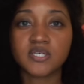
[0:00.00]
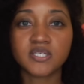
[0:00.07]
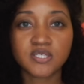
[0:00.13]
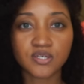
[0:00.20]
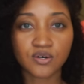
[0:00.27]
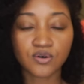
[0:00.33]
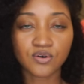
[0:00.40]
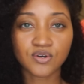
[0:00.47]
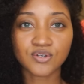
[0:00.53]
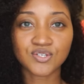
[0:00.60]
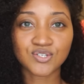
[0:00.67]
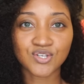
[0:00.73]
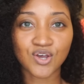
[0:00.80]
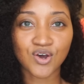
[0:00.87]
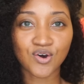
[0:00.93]
silk.
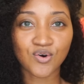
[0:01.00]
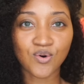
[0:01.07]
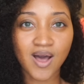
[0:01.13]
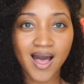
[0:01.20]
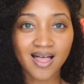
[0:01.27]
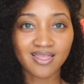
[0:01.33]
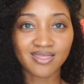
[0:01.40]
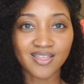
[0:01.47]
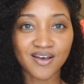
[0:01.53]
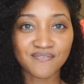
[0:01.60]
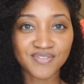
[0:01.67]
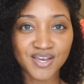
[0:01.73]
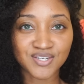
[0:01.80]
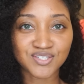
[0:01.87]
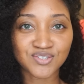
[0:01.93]
So I
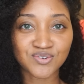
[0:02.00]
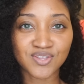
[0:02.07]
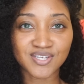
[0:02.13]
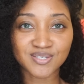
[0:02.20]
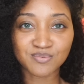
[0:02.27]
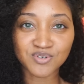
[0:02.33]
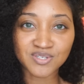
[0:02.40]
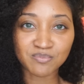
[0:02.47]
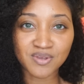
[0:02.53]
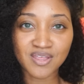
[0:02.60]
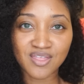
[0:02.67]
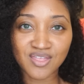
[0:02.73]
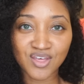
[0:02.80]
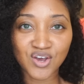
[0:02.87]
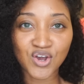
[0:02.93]
love that too. That's supposed to be
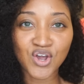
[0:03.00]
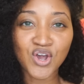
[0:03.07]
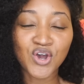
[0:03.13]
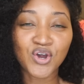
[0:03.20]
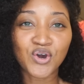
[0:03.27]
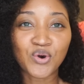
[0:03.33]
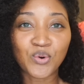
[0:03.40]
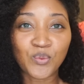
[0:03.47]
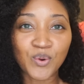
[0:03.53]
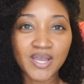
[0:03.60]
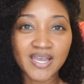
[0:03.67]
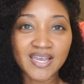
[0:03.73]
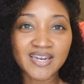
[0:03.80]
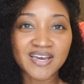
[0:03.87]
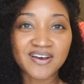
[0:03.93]
the
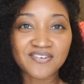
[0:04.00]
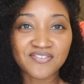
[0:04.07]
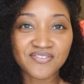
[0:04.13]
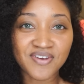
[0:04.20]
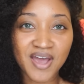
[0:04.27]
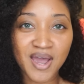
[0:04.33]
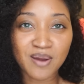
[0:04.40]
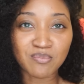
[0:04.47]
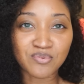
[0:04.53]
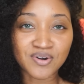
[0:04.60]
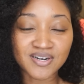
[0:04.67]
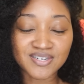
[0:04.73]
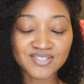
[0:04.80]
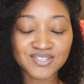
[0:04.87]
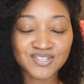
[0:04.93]
queen of
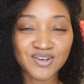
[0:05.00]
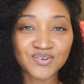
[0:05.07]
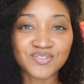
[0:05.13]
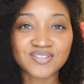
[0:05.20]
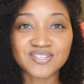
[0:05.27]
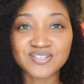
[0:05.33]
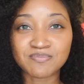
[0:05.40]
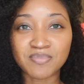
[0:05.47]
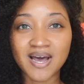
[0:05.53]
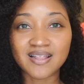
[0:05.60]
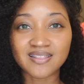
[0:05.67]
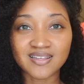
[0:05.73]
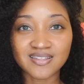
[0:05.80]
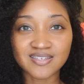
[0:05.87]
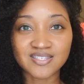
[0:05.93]
fabrics. So this is by
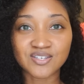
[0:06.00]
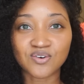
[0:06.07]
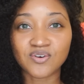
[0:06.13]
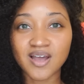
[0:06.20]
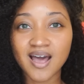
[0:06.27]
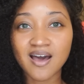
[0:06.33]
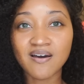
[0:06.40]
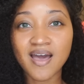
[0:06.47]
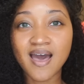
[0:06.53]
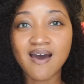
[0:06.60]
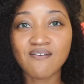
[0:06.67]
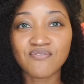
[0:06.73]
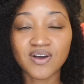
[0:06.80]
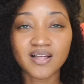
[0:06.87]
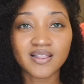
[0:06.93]
LILYSILK. I
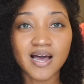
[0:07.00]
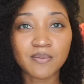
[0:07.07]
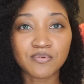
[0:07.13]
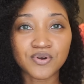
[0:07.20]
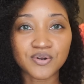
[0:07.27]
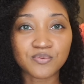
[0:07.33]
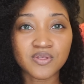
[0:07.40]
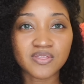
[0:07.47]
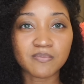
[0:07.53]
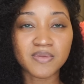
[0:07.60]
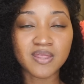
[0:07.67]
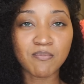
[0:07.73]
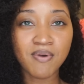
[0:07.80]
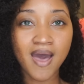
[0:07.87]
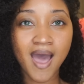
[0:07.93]
have collaborated with them
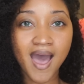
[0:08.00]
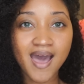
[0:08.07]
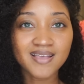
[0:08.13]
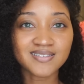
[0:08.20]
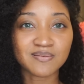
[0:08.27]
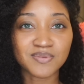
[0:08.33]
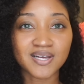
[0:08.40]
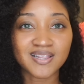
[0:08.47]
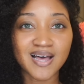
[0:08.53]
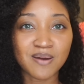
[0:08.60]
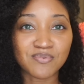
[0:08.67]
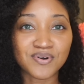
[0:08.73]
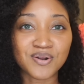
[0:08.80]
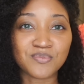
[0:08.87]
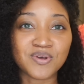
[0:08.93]
in the past. I'm
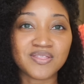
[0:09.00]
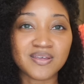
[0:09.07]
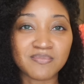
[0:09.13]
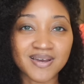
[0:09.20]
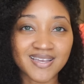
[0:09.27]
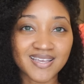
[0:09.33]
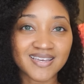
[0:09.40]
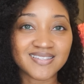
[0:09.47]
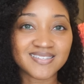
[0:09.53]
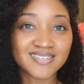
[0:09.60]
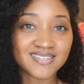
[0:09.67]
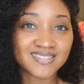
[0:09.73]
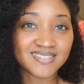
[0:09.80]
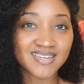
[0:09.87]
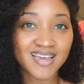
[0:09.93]
collaborating with them again
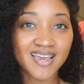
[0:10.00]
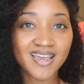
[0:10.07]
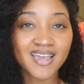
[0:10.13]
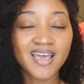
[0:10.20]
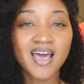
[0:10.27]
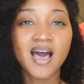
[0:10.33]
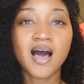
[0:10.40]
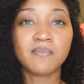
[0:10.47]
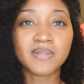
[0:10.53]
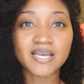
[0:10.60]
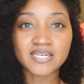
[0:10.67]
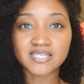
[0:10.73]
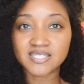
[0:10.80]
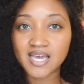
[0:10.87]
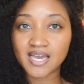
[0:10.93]
today. I'm
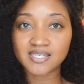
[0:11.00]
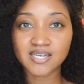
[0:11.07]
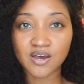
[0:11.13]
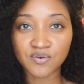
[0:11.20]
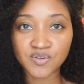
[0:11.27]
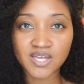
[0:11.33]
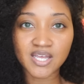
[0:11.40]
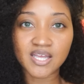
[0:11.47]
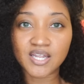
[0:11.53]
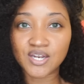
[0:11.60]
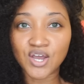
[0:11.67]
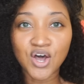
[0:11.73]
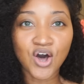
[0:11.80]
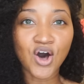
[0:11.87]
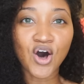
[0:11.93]
like decked out
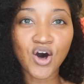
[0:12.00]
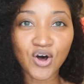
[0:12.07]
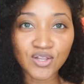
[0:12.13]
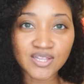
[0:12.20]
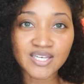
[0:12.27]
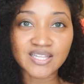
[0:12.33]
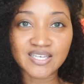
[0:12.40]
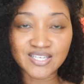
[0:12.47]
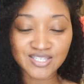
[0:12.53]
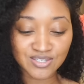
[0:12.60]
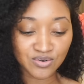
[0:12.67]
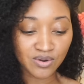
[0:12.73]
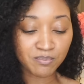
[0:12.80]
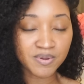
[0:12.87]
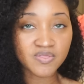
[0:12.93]
in all
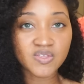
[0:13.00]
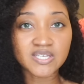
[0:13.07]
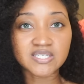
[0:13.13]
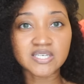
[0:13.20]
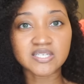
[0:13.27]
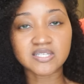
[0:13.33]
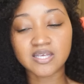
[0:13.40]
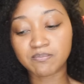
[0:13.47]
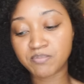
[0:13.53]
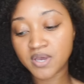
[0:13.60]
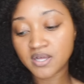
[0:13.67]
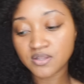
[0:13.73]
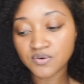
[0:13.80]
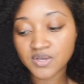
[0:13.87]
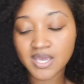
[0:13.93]
LILYSILK. But this is the
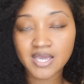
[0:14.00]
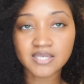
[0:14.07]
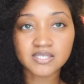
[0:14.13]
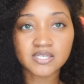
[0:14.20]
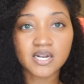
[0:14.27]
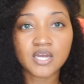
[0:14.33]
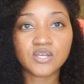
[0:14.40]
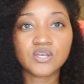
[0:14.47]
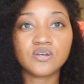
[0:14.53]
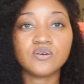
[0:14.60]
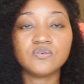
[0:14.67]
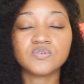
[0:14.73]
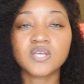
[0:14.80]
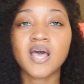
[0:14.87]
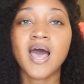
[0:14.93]
pillowcase that I
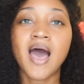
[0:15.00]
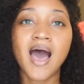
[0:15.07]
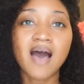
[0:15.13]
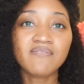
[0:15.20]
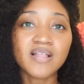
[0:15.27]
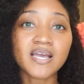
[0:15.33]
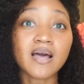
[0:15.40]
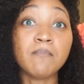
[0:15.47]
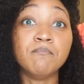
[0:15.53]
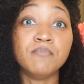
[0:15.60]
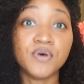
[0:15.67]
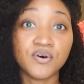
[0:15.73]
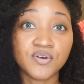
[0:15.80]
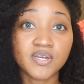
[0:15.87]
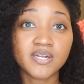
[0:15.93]
use. I have like a
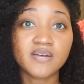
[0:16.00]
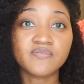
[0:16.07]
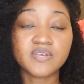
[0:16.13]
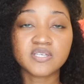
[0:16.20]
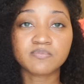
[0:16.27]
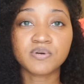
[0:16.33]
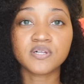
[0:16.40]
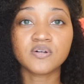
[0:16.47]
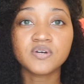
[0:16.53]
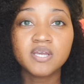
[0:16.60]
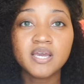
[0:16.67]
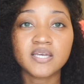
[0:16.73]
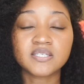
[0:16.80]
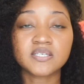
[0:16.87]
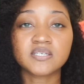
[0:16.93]
million of these
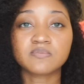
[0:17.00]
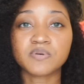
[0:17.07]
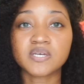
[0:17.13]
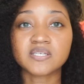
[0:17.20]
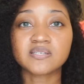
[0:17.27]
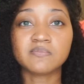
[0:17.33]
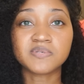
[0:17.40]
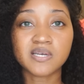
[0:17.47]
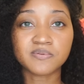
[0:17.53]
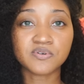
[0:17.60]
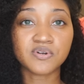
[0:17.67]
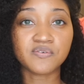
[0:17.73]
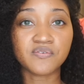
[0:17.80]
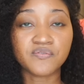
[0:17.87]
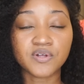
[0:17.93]
pillowcases because sometimes I
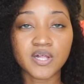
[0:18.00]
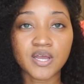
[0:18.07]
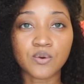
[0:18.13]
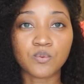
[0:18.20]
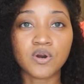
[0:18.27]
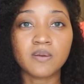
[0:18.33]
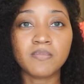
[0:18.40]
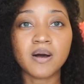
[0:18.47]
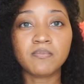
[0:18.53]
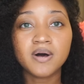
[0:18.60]
don't even feel like wearing my